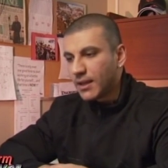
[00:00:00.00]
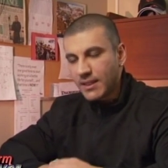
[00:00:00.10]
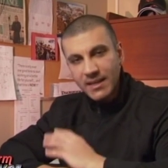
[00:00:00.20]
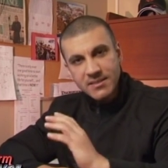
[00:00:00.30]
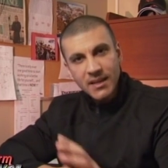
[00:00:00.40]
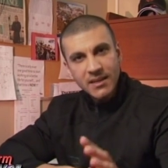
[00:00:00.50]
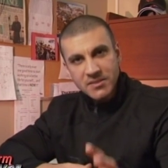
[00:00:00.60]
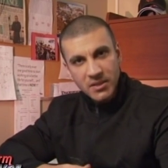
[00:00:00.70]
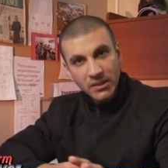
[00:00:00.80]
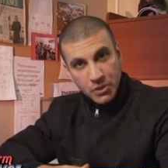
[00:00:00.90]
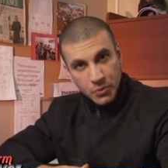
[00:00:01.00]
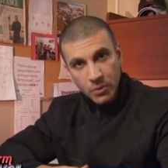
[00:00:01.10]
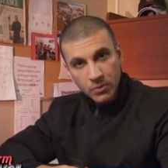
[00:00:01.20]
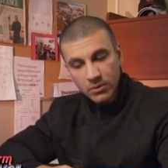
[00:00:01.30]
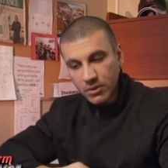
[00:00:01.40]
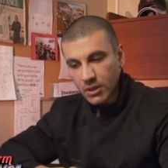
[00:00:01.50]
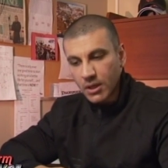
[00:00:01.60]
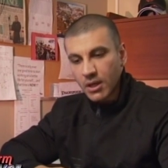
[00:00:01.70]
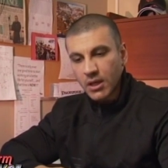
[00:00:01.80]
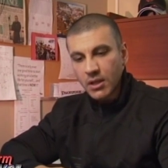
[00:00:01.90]
That's not necessarily true.
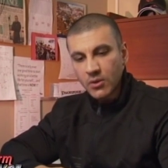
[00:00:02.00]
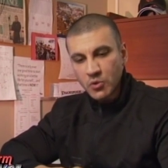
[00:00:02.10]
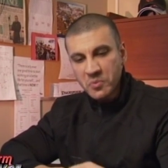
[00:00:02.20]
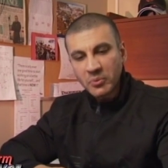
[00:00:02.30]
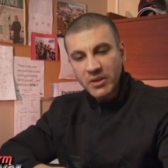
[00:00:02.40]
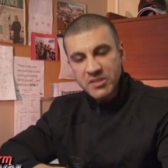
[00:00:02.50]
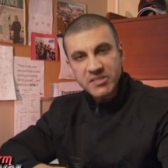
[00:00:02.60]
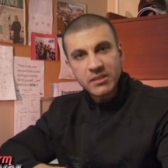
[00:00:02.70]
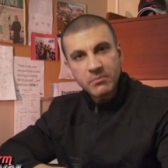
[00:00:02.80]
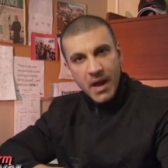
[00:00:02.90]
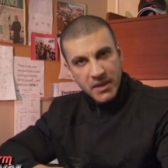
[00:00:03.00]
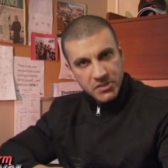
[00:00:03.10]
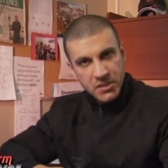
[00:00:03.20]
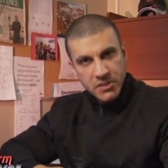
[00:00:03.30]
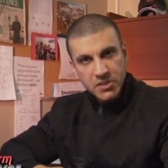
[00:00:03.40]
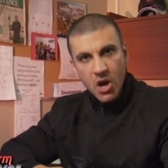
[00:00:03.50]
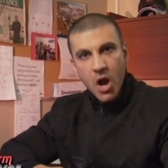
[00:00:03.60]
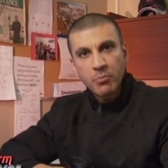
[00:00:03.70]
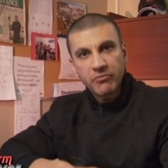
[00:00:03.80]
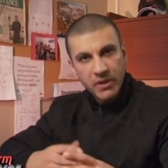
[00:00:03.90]
Those people that you see in magazines
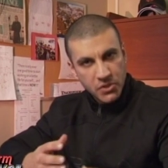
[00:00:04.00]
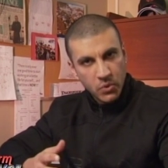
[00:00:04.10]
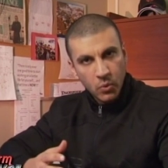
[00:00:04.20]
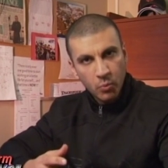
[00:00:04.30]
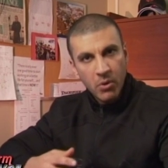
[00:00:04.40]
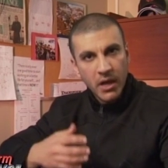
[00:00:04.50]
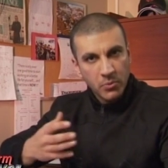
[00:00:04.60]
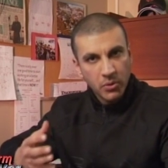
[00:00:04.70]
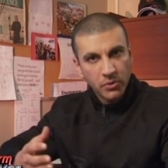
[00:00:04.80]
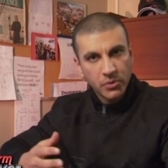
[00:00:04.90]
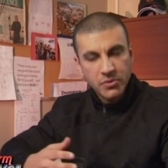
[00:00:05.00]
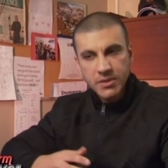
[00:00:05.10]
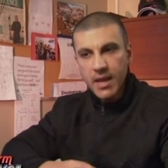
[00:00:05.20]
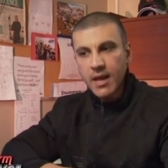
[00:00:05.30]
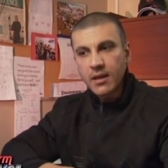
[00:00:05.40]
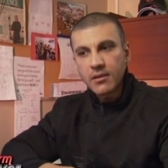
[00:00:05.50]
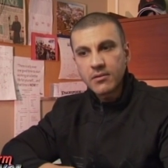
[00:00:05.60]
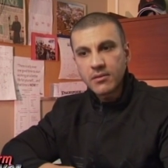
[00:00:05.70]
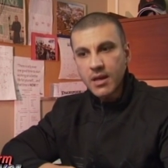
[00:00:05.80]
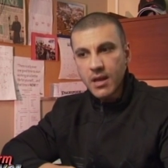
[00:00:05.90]
are professional bodybuilders, and
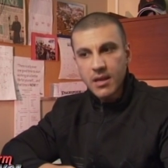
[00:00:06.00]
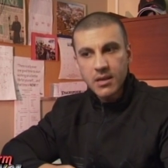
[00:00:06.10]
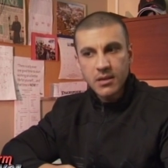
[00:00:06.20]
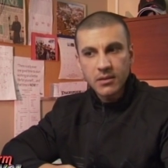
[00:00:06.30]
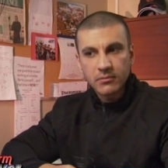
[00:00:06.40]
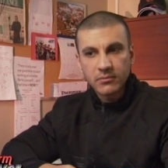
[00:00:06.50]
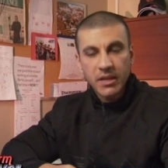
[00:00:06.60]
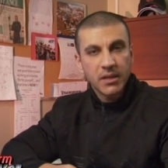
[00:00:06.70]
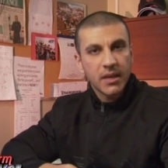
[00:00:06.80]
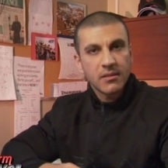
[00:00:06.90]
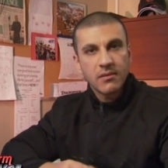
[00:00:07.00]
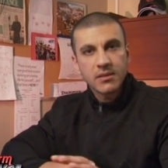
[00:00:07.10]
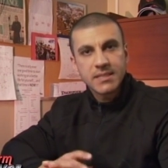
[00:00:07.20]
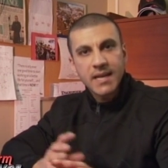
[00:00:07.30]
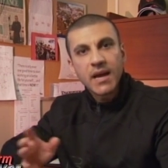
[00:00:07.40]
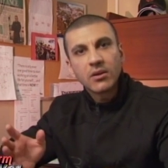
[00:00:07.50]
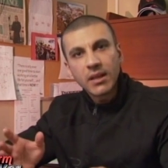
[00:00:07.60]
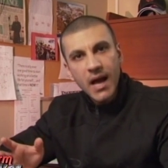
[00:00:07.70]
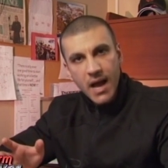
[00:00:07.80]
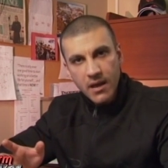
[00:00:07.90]
they dedicate their entire
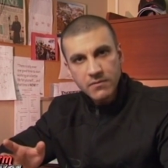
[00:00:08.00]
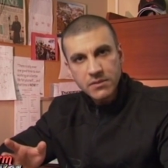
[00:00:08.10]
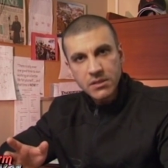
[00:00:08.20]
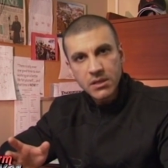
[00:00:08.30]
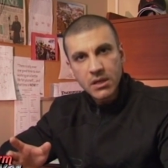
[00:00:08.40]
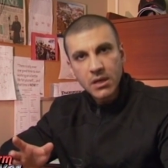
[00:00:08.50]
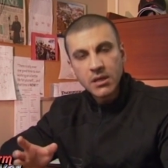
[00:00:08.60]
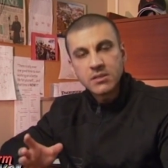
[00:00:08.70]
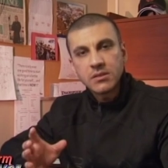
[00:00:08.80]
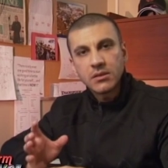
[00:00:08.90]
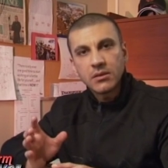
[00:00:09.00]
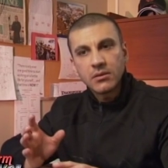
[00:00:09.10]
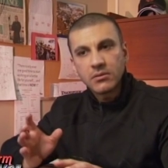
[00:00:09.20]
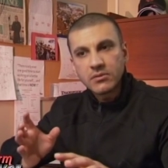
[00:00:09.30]
lives to